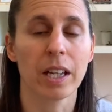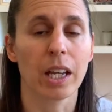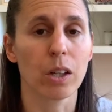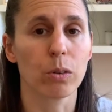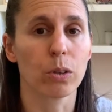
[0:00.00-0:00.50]

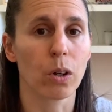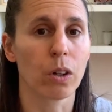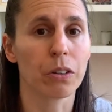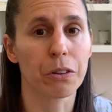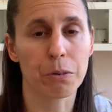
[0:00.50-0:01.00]
it'll
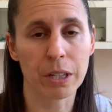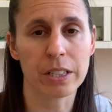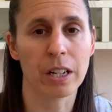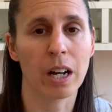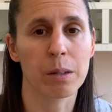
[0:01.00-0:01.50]
gong three
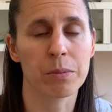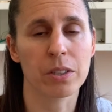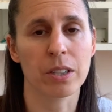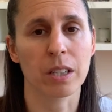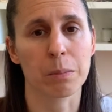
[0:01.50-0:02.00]
times
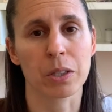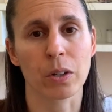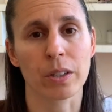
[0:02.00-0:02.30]
to let me know